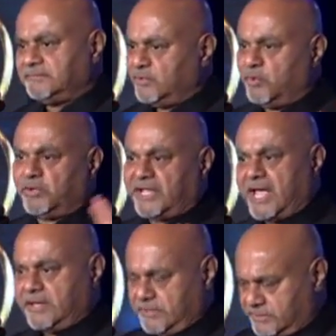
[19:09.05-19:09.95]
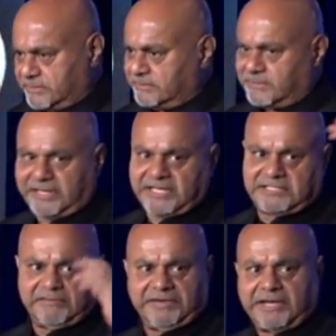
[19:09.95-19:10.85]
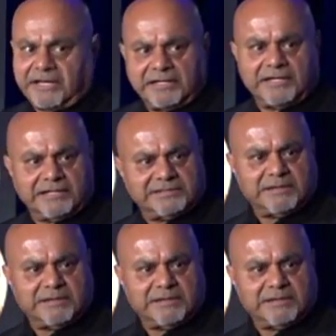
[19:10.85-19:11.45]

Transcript: The rest of it, somebody else can do it.